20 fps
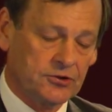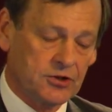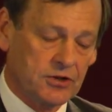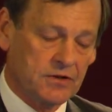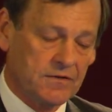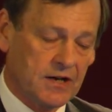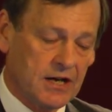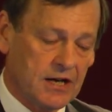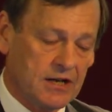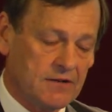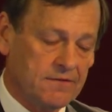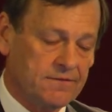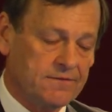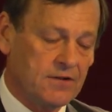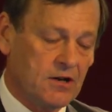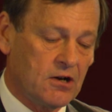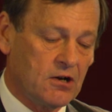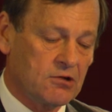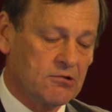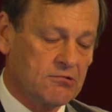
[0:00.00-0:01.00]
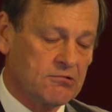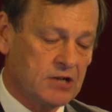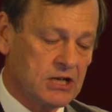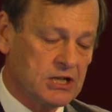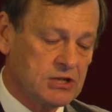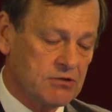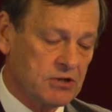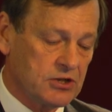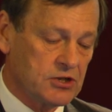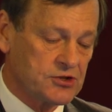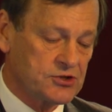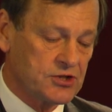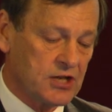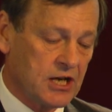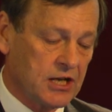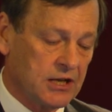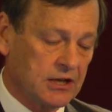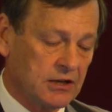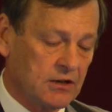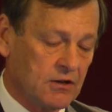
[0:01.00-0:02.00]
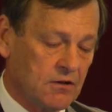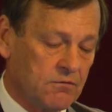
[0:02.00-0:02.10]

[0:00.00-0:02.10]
should have had a far greater understanding